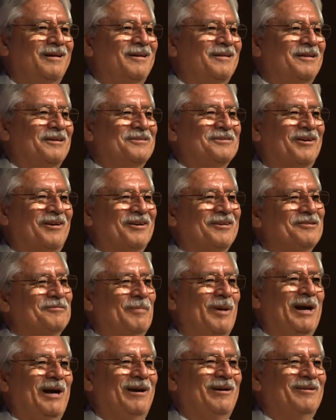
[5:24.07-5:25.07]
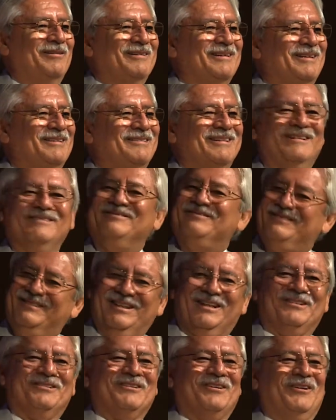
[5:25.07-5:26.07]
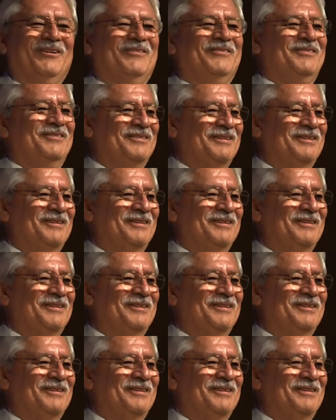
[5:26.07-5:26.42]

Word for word: the sharks smile and said, Let's go.